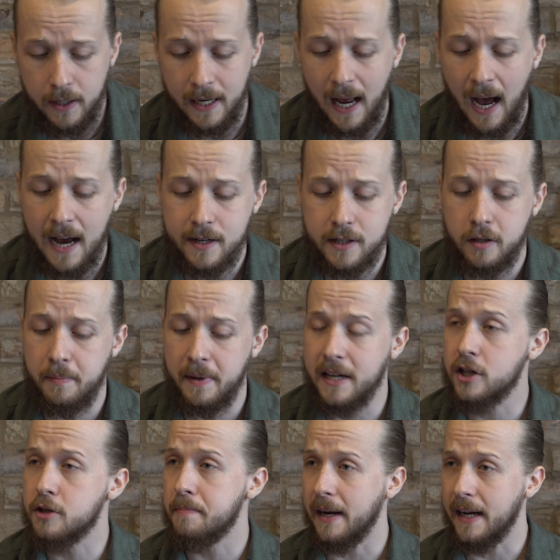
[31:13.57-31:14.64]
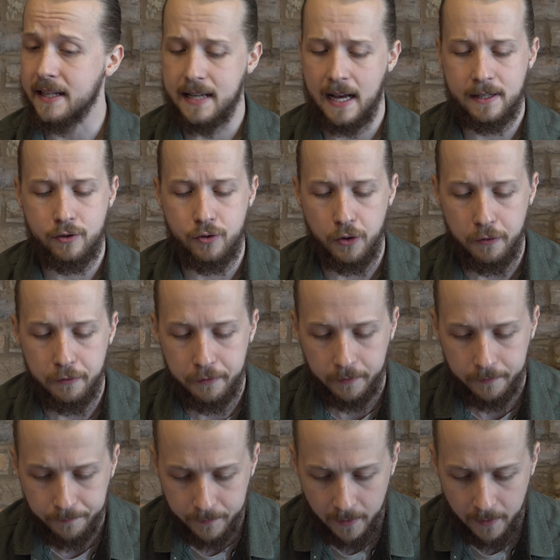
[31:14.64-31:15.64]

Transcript: It has to be spirit and truth.